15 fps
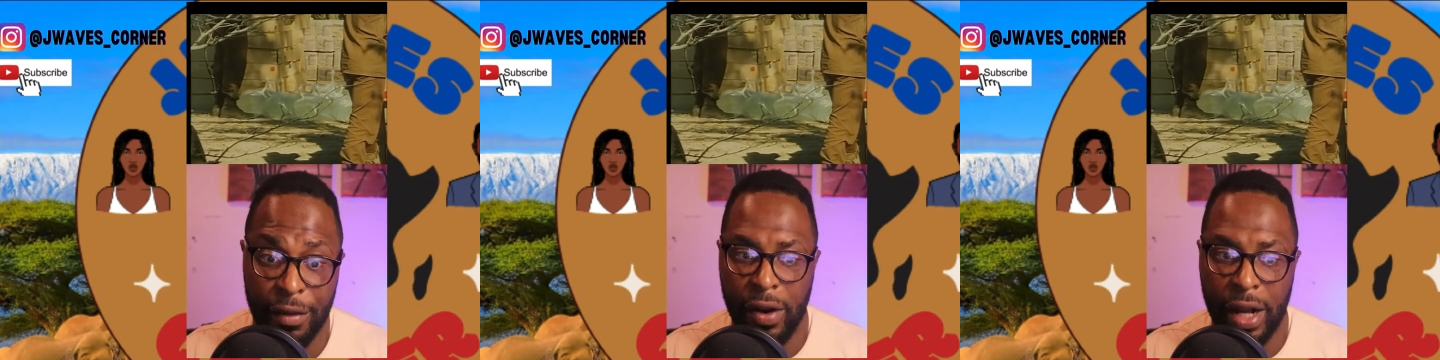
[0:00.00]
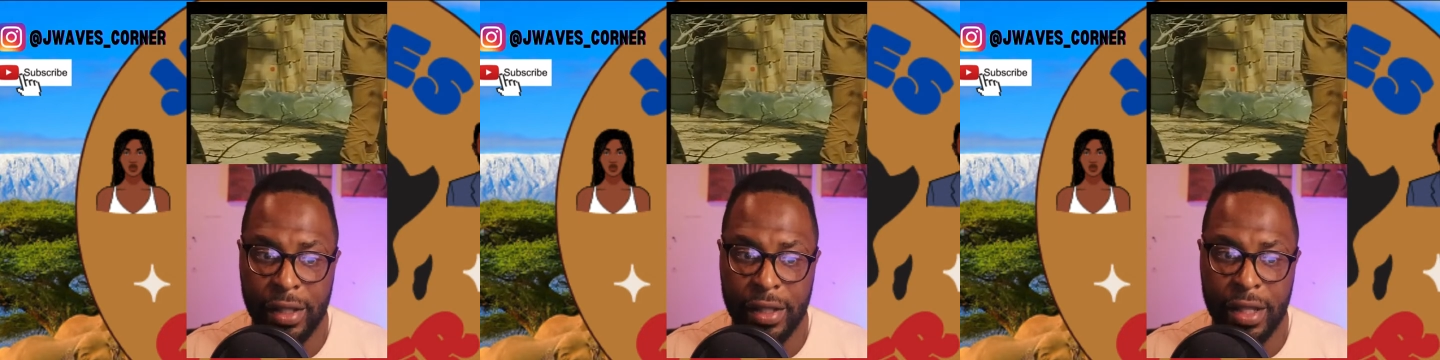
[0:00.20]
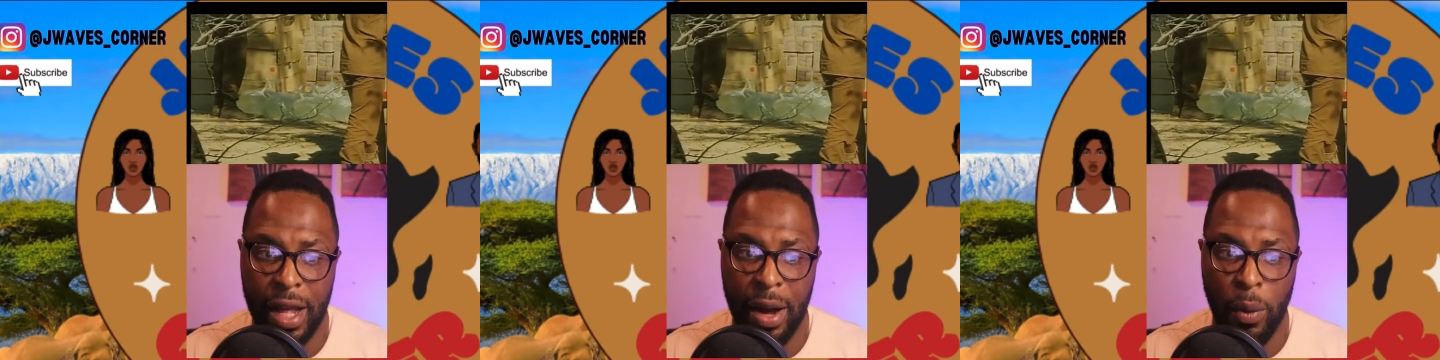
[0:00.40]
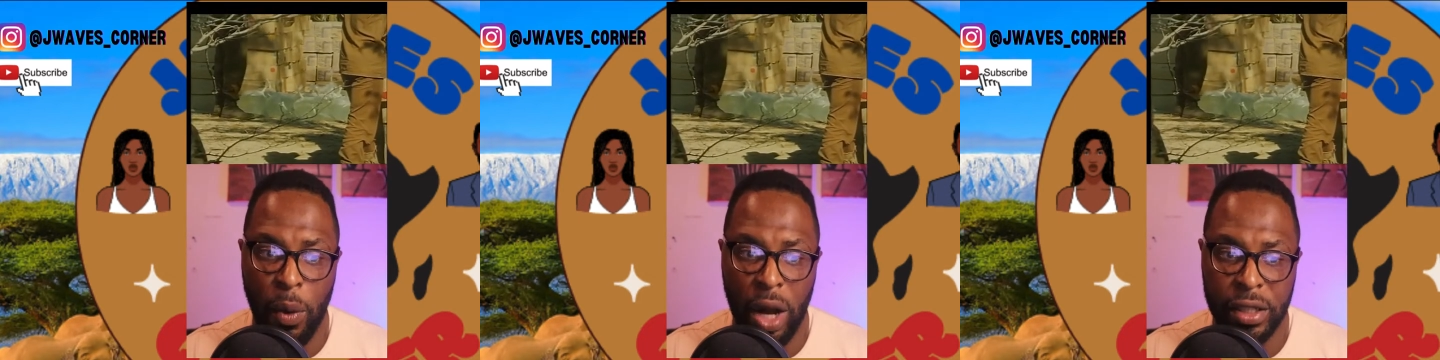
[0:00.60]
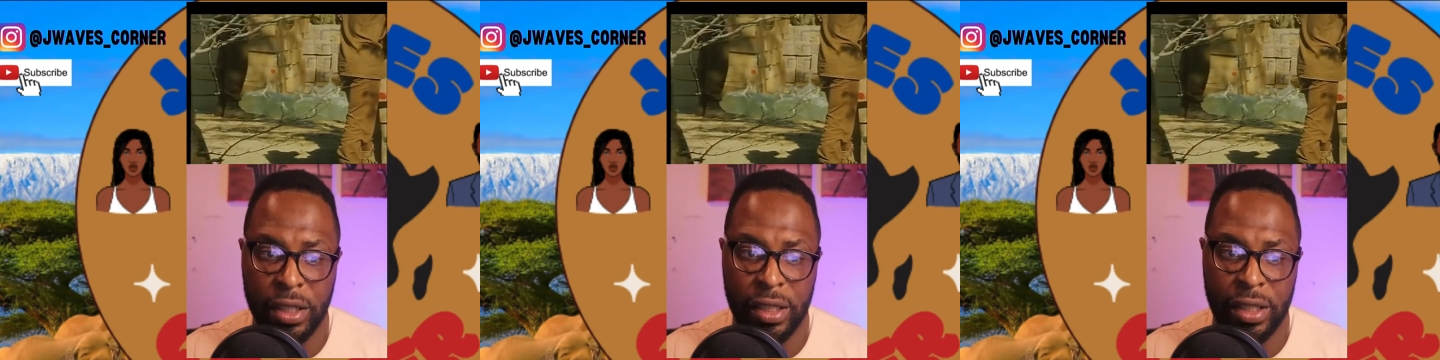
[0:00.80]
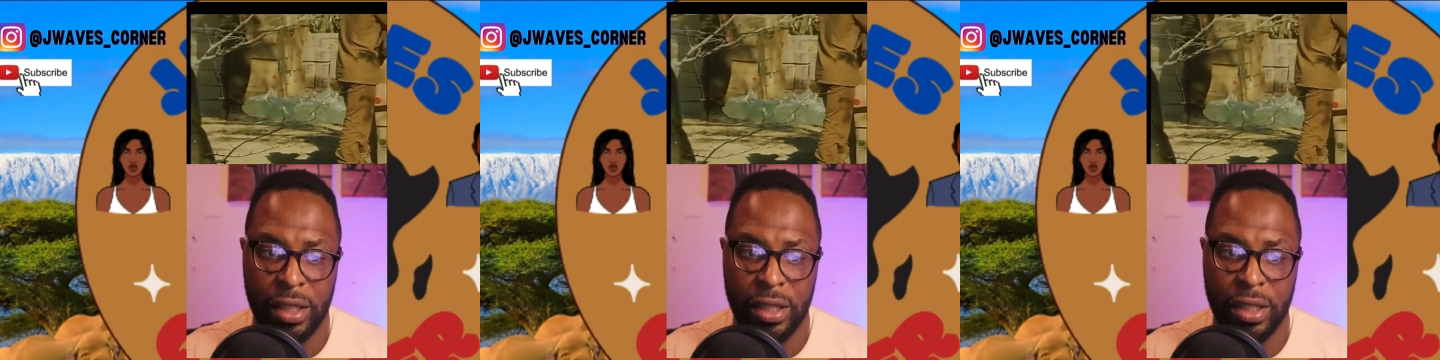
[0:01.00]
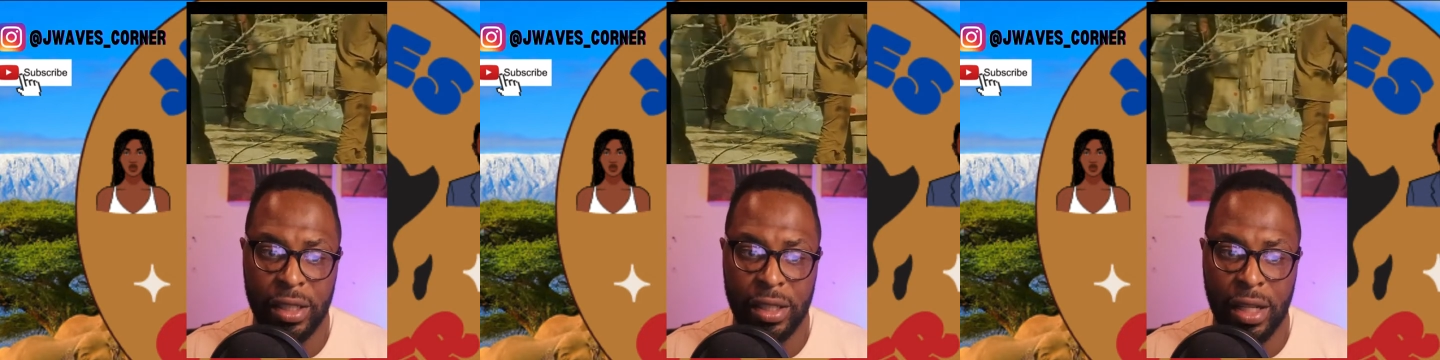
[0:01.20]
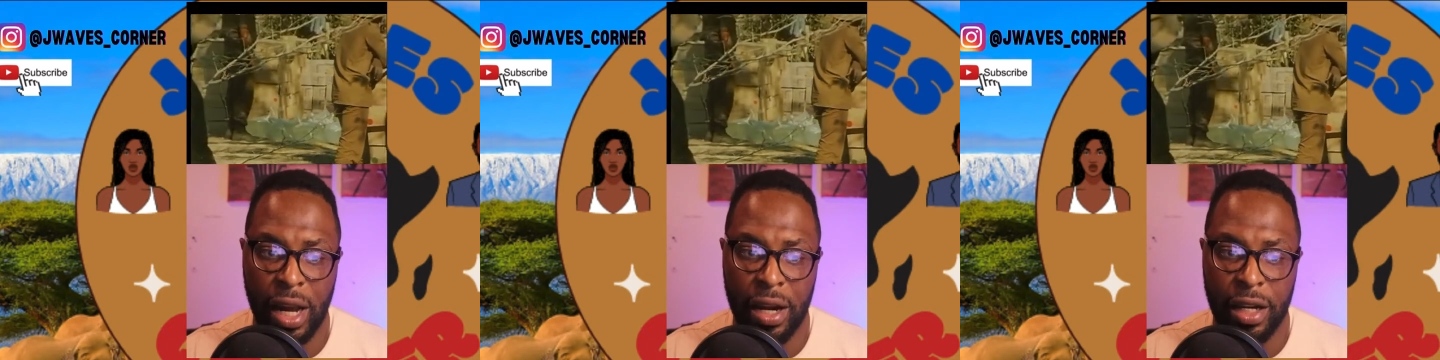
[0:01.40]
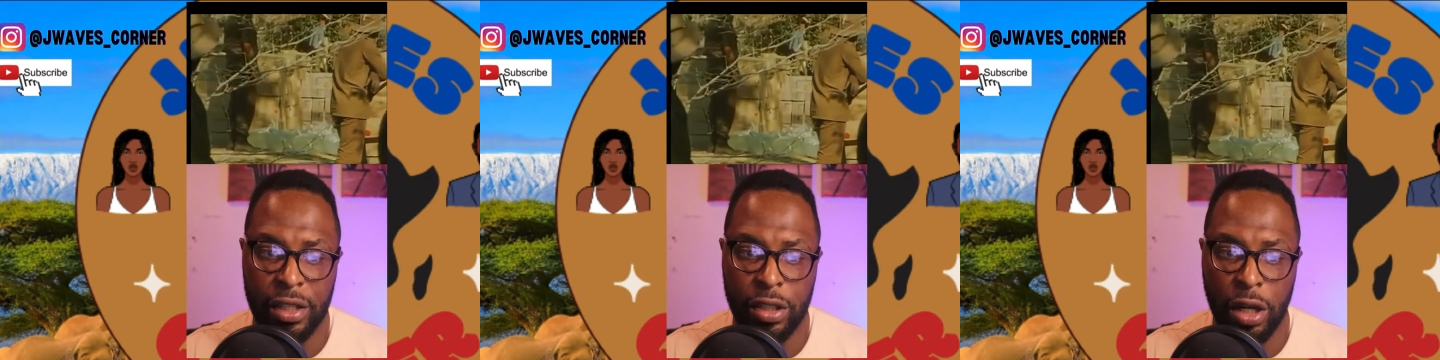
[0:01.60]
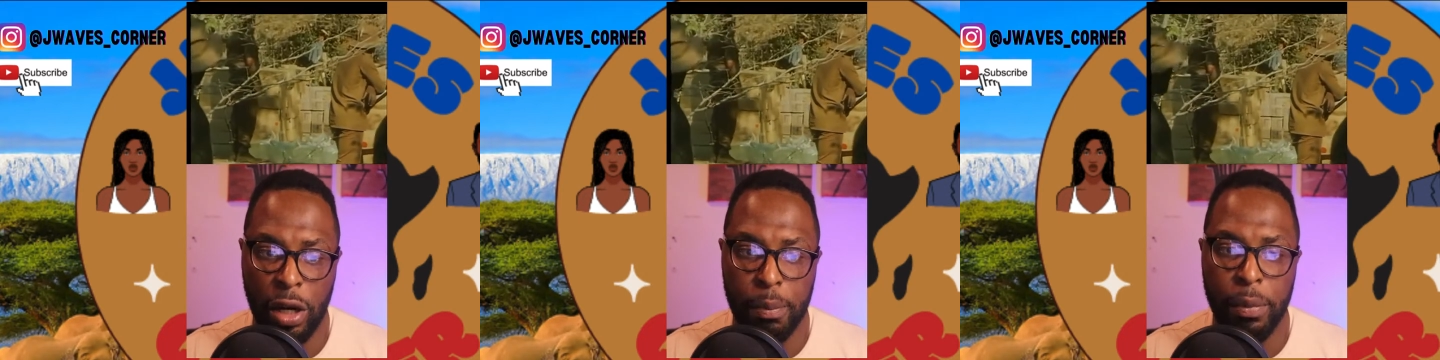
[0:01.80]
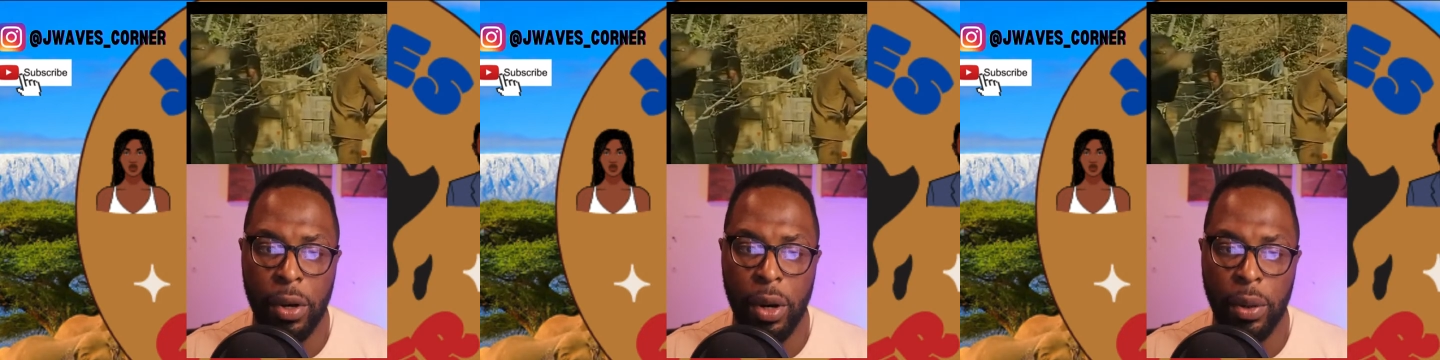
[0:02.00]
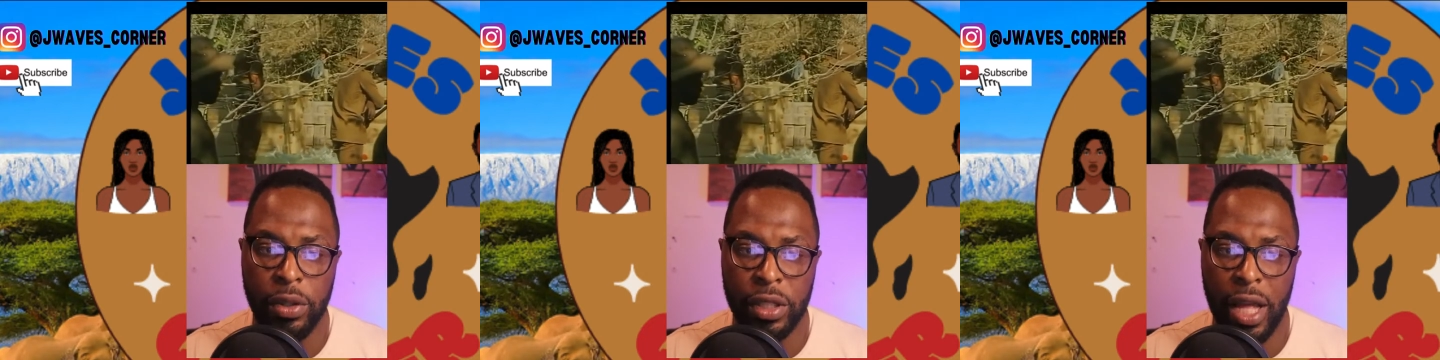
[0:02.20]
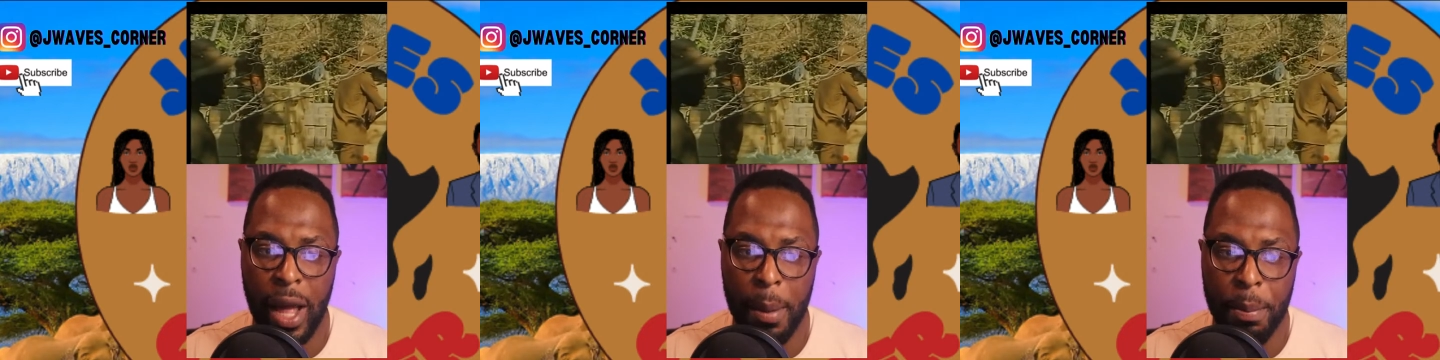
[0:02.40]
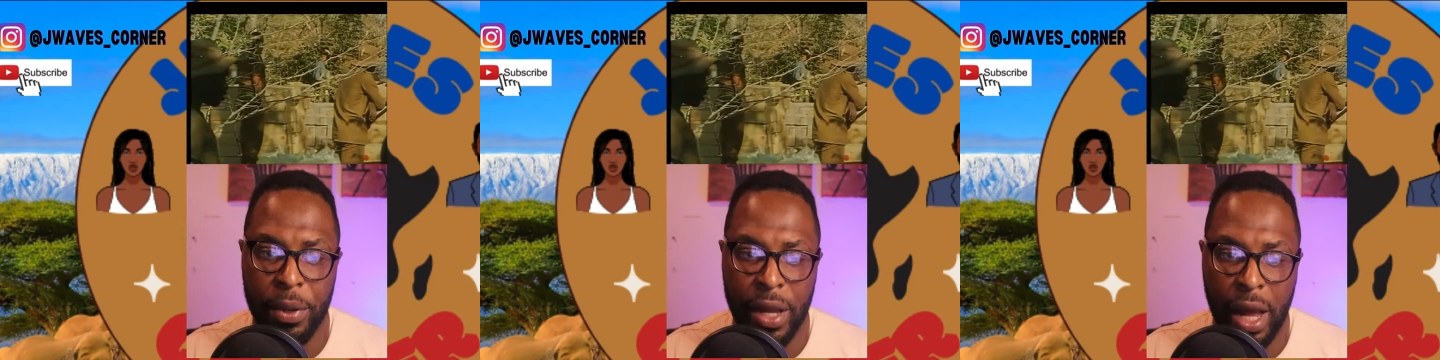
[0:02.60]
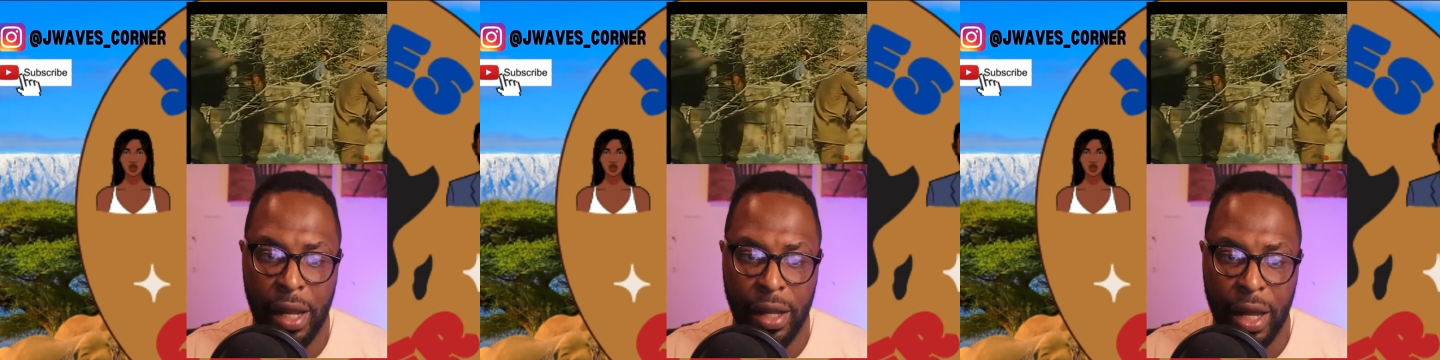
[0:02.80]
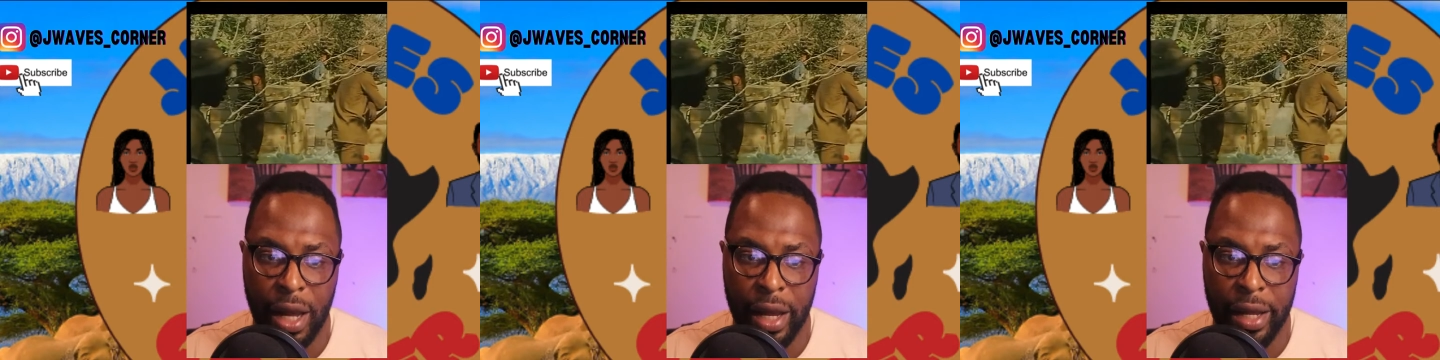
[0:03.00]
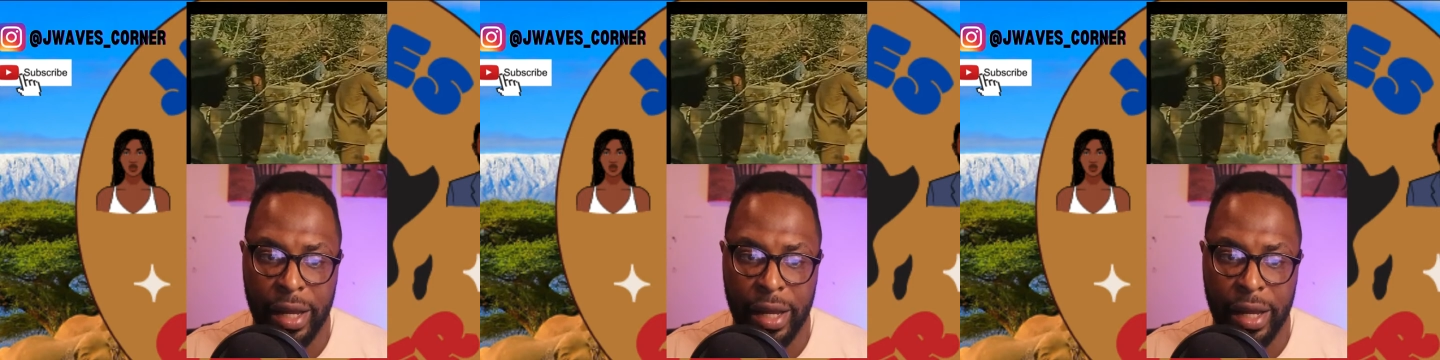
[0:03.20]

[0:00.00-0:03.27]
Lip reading: writes that Washington decided to oppose the MPLA